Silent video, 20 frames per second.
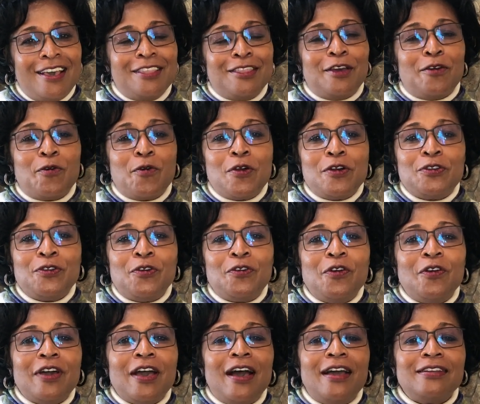The
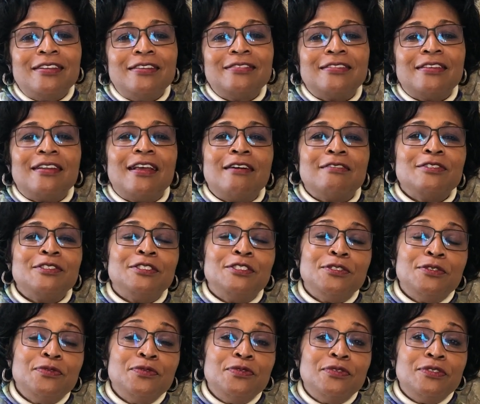Oratorical Contest allows
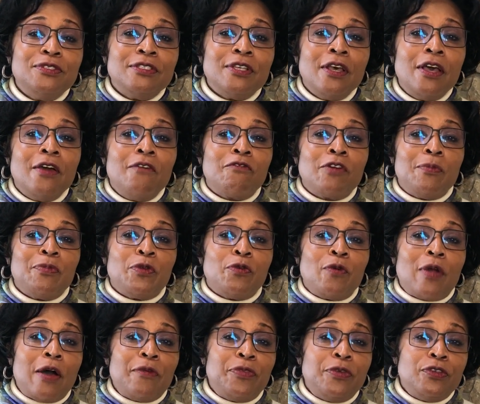students from
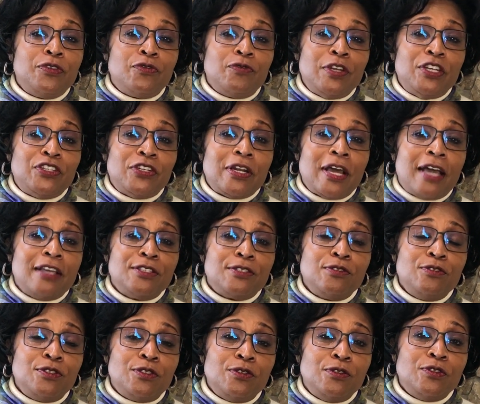throughout this region, high
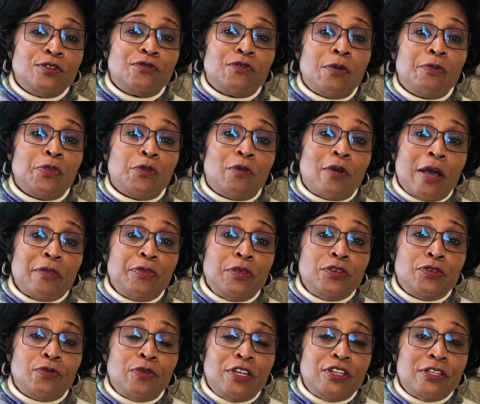school students from throughout
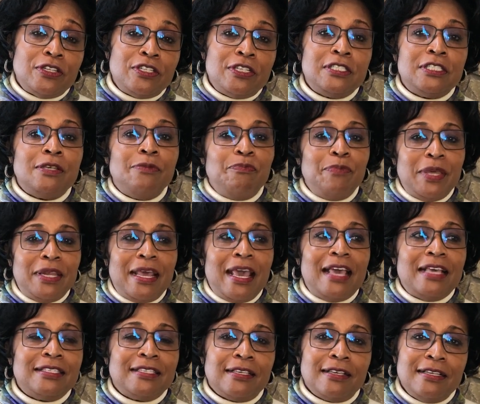this region, to submit
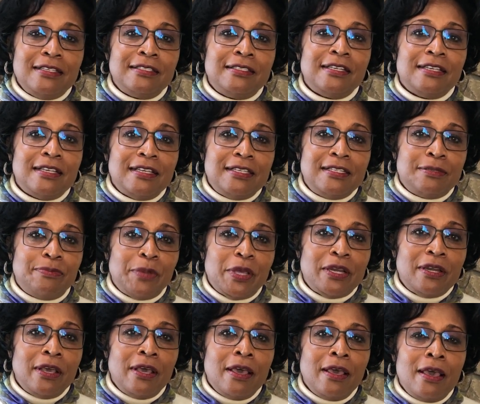essays to
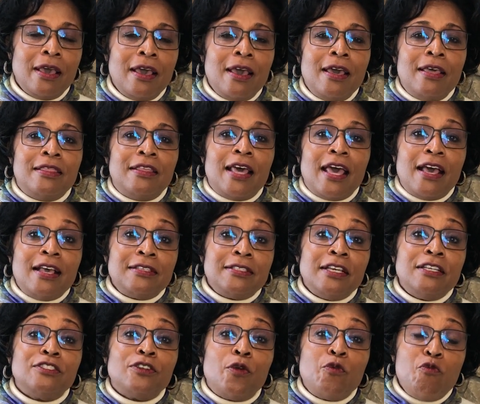Eastman. The
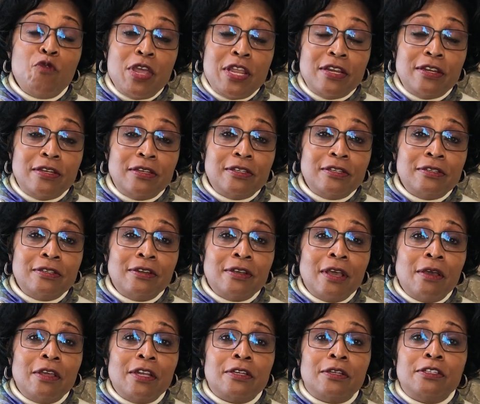essays are written
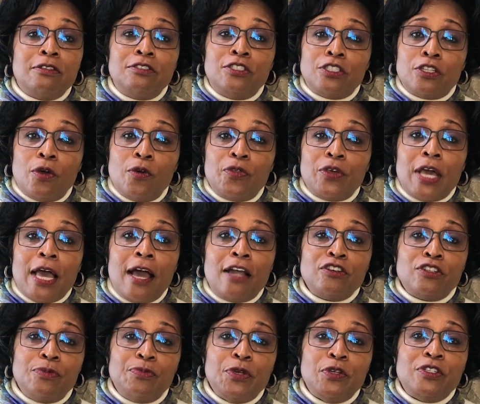to show the
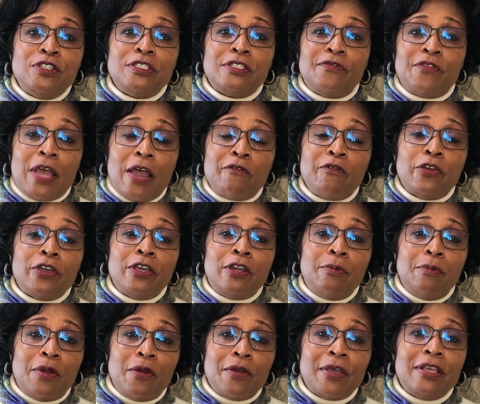contributions of African
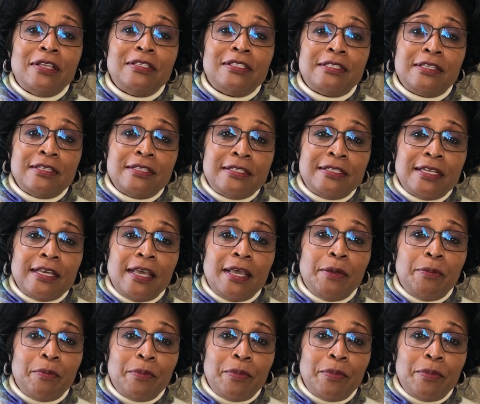Americans to STEAM.